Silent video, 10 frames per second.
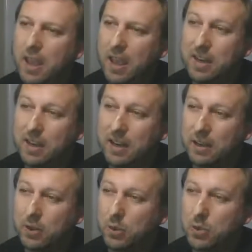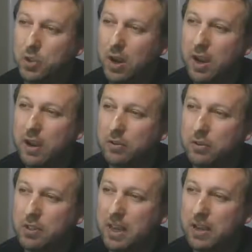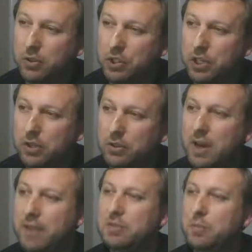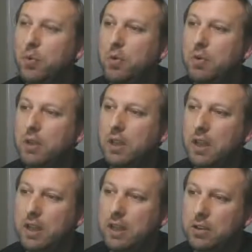And then on Google Drive, there's now shared drive support, and